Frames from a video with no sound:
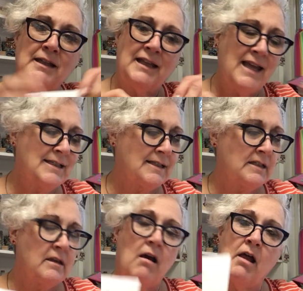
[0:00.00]

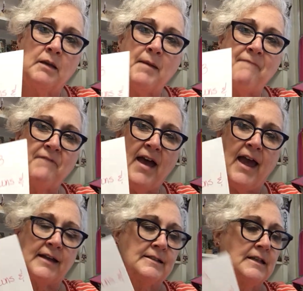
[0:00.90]
lesson all of my
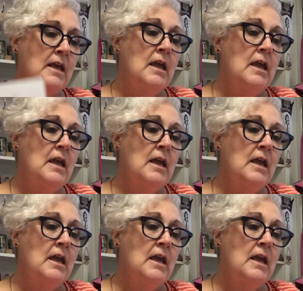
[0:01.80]
facts.